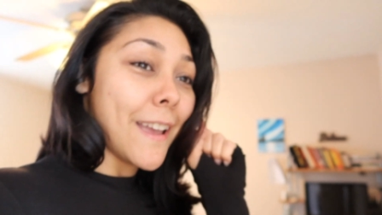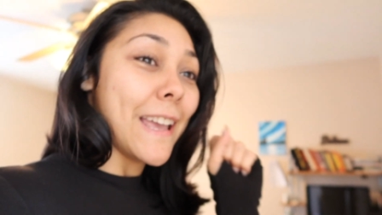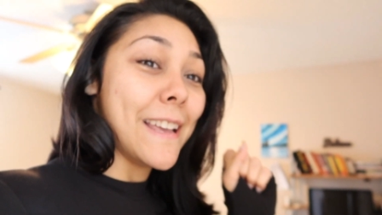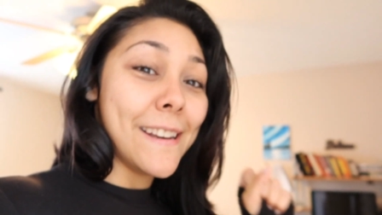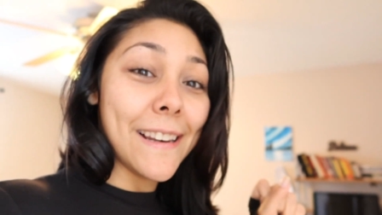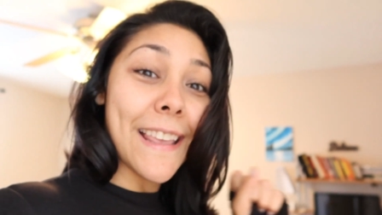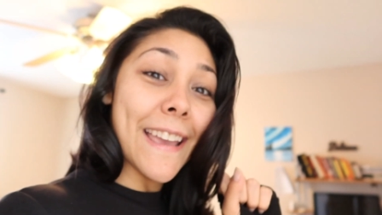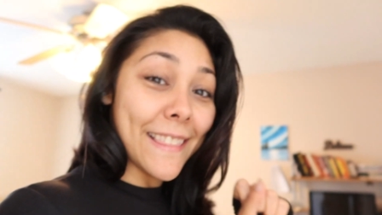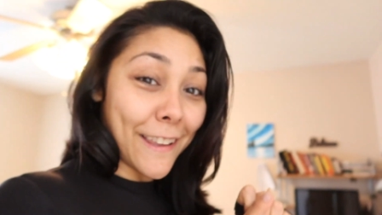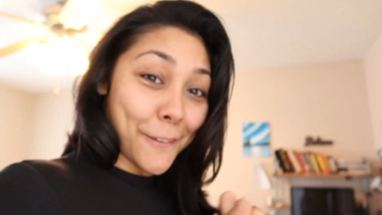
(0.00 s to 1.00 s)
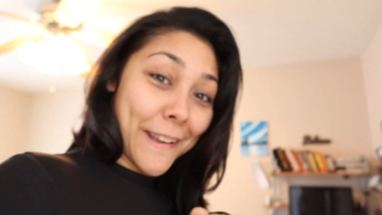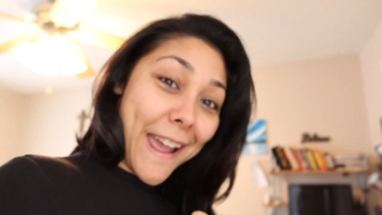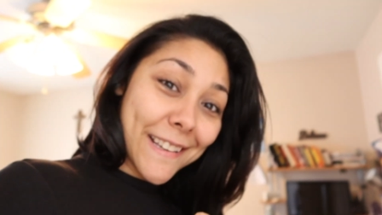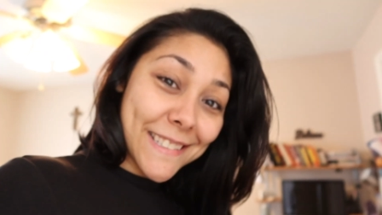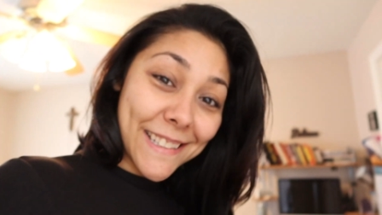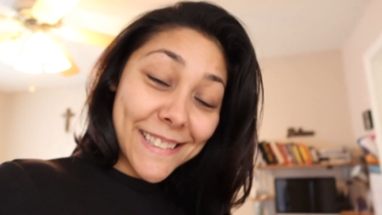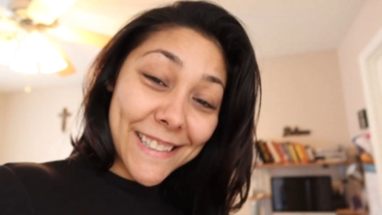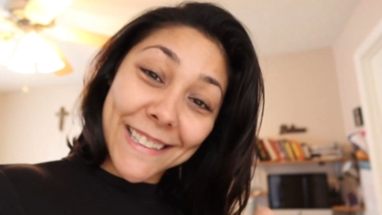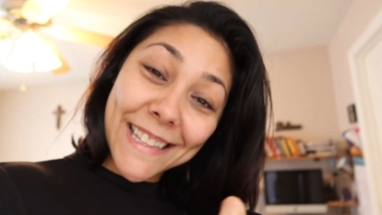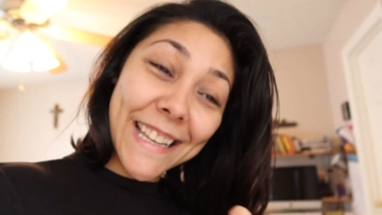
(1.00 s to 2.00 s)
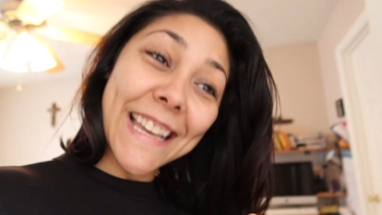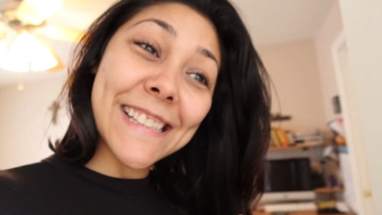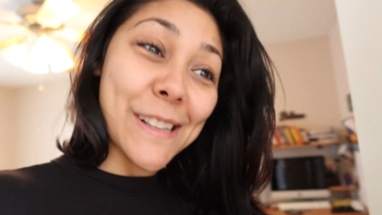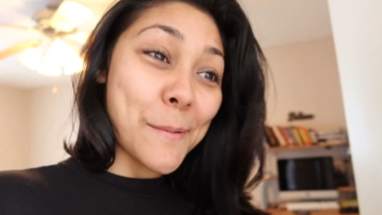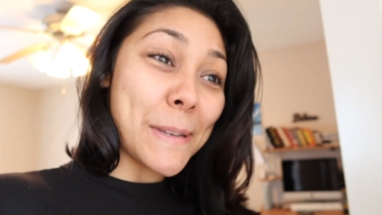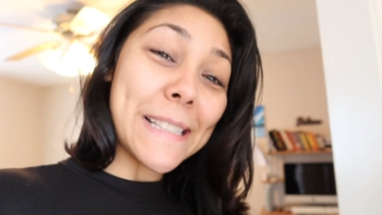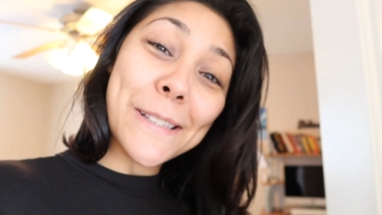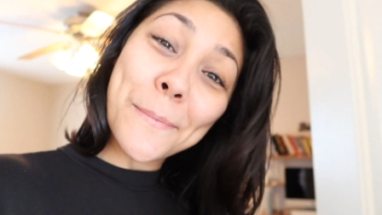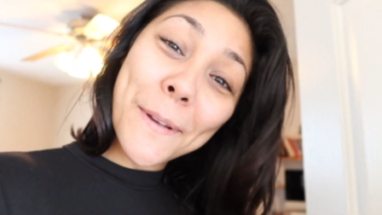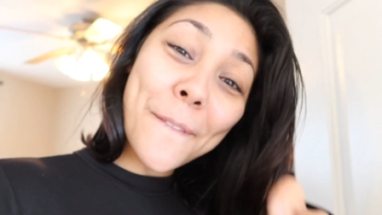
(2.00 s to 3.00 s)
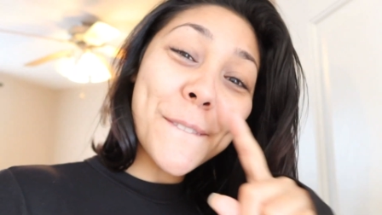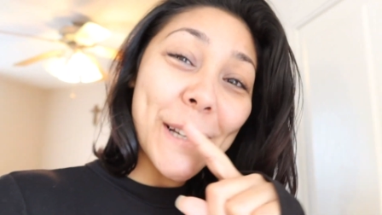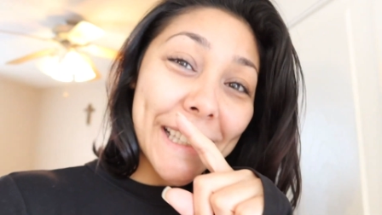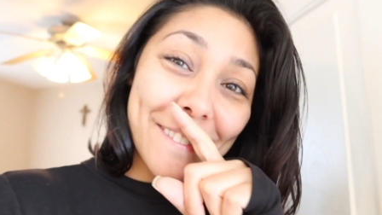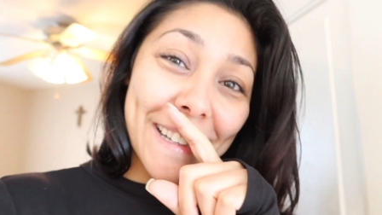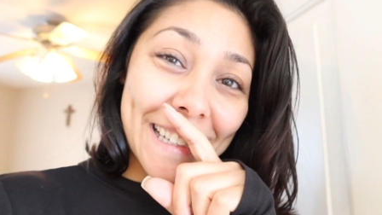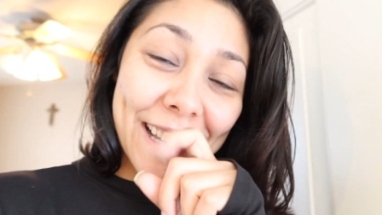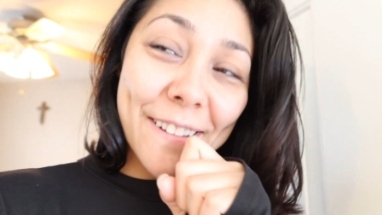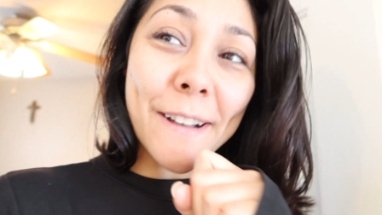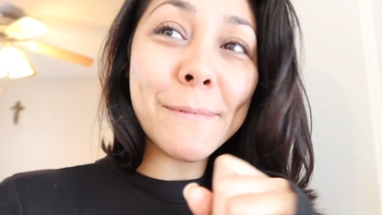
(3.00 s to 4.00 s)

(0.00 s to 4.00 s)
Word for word: and getting their reaction, because I think it's gonna be super funny right now.